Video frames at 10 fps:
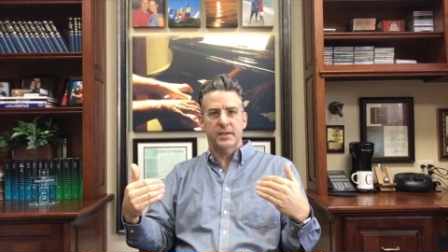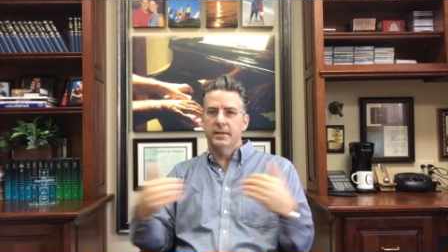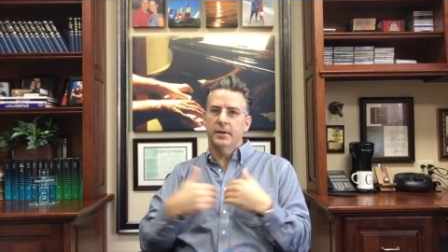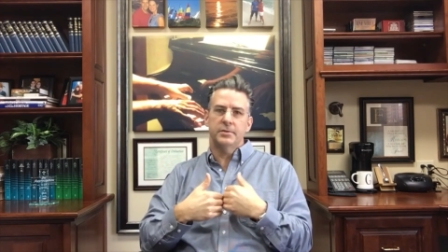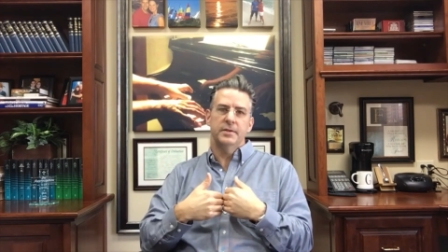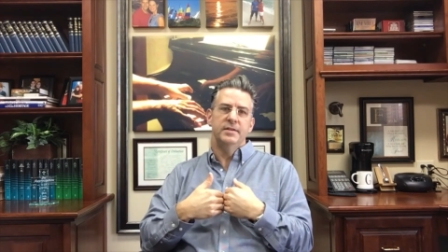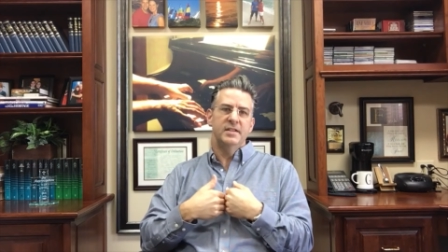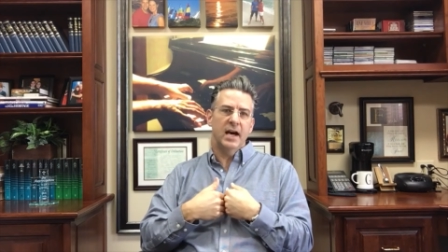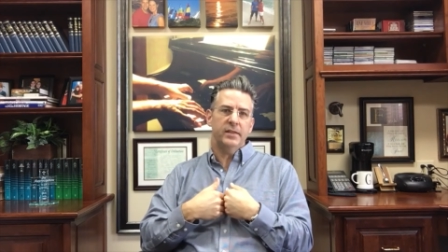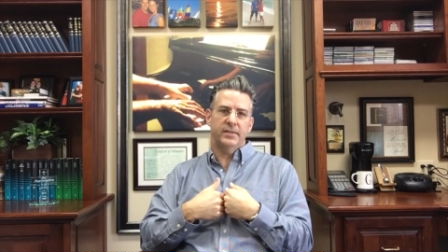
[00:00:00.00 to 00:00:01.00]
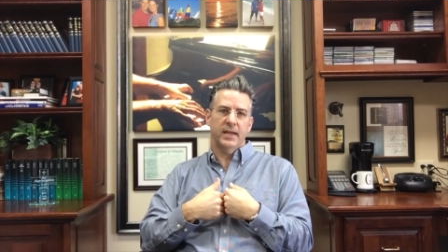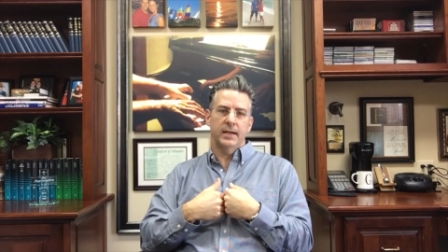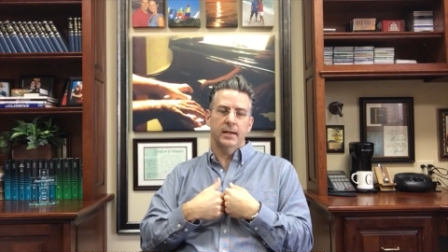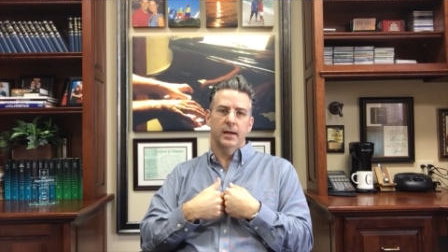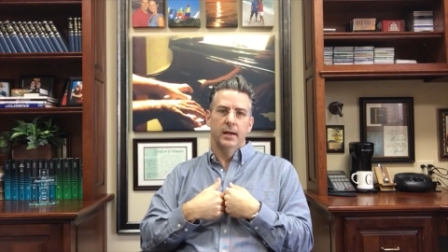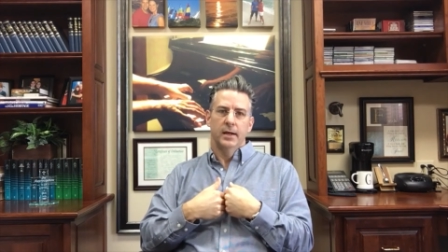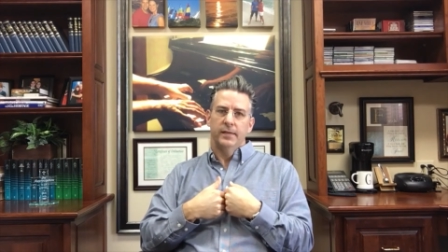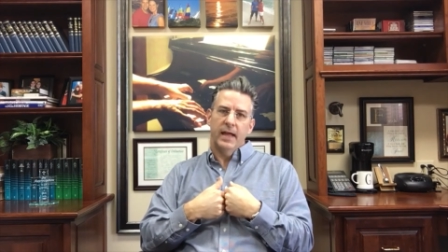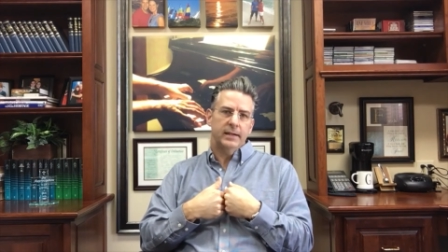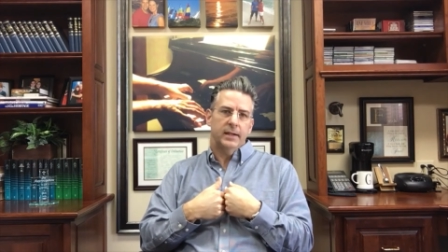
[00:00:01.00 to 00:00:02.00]
and there's nothing
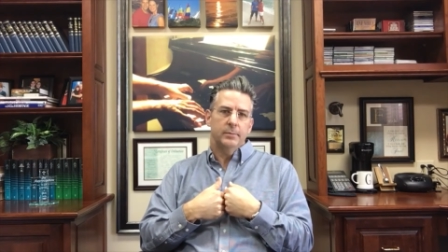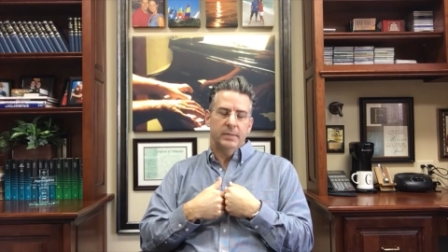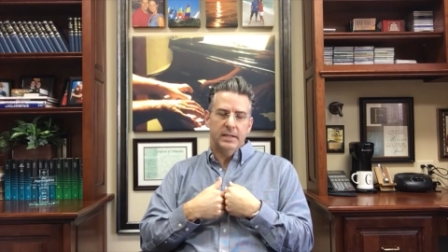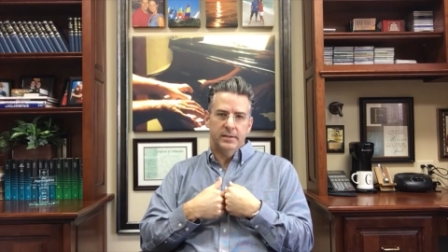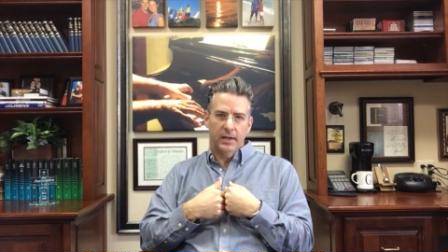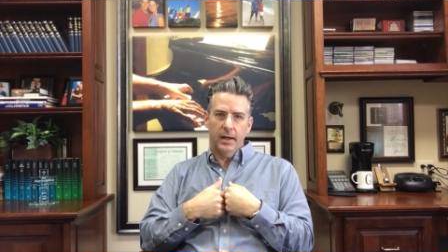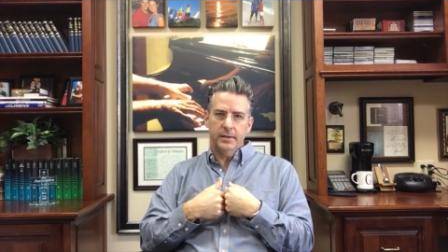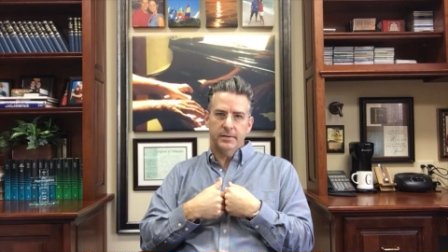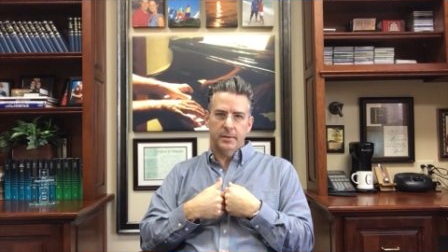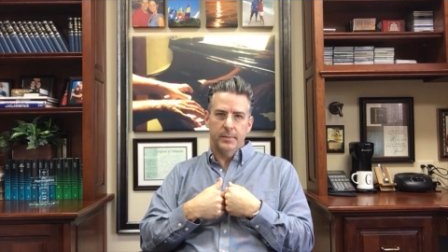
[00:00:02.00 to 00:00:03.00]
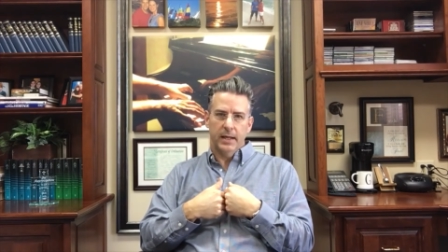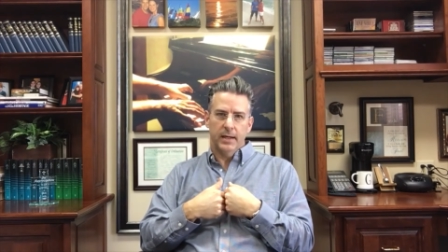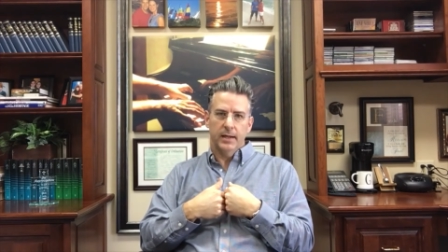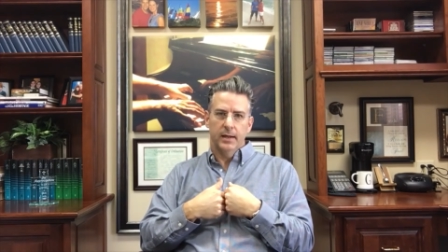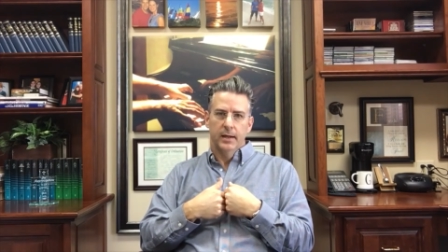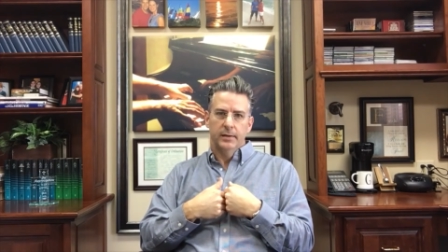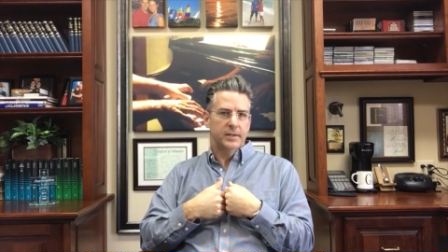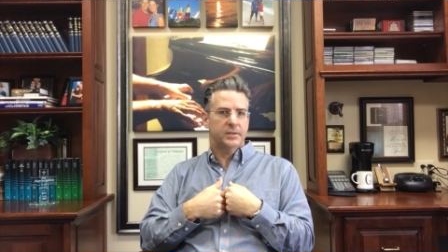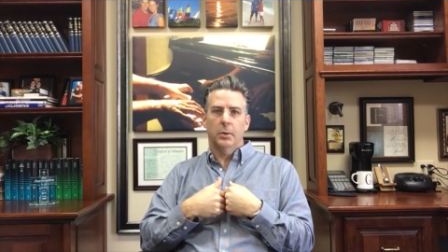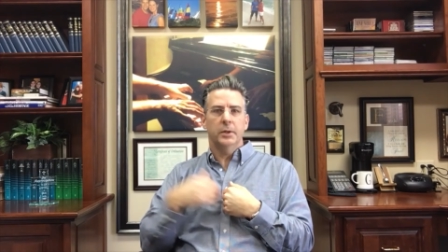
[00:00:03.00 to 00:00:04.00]
that can be done to me
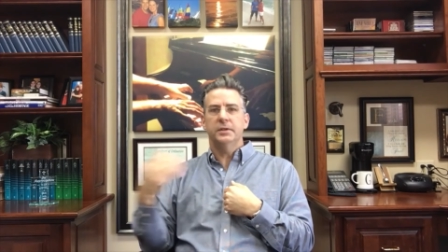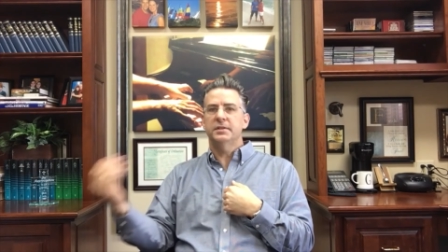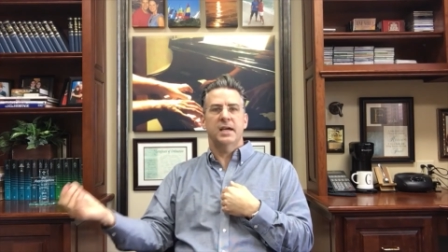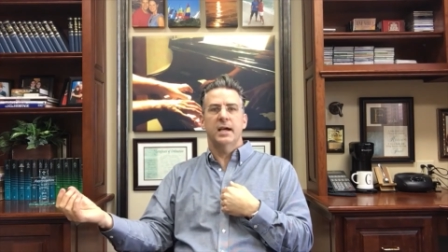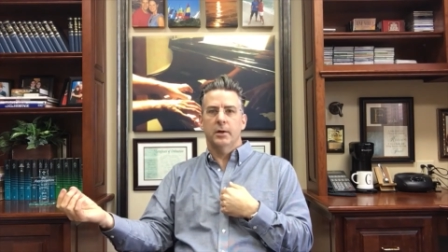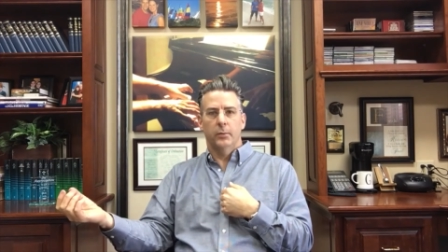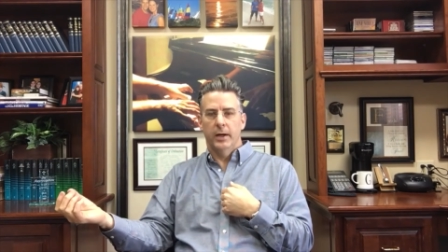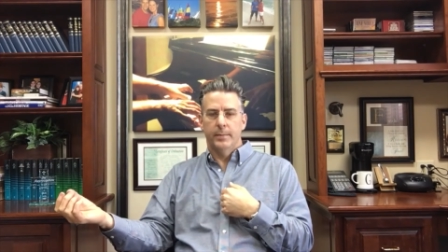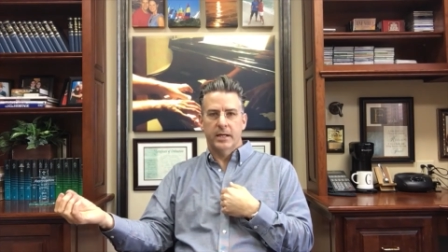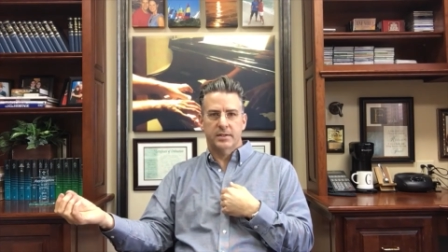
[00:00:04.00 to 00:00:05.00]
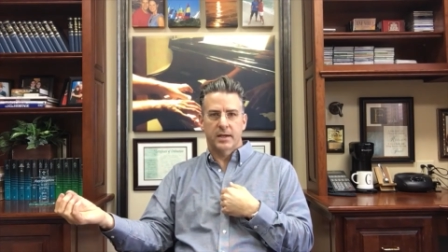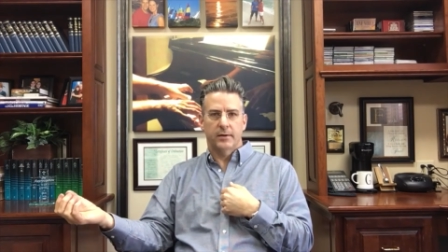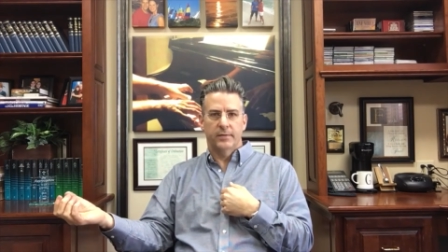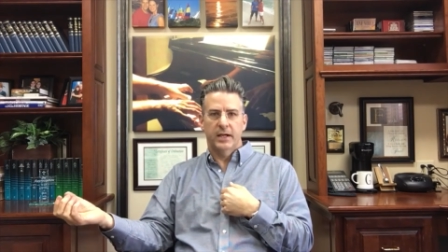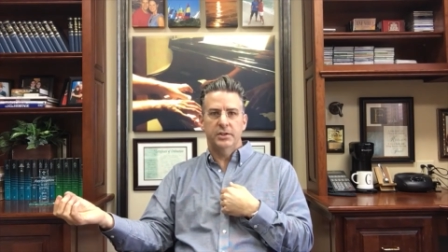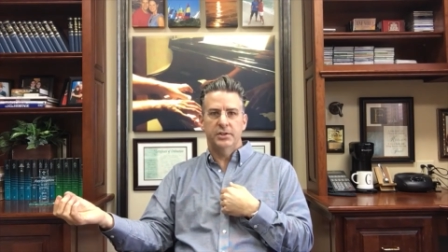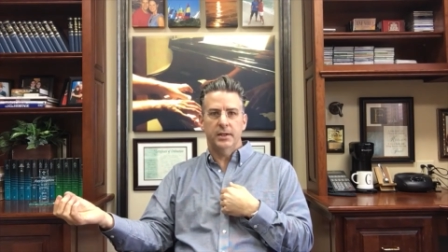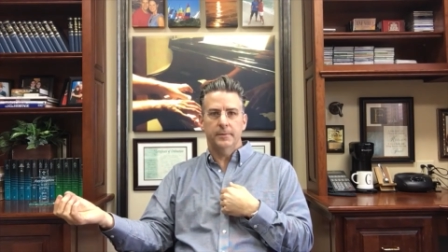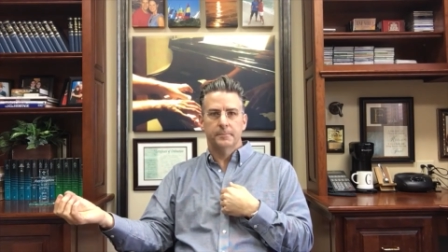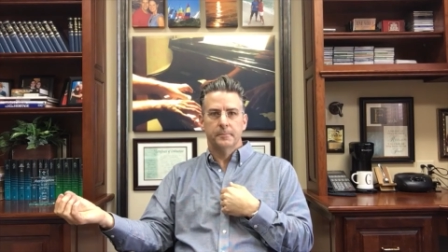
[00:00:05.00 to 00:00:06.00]
that's going to take away my salvation.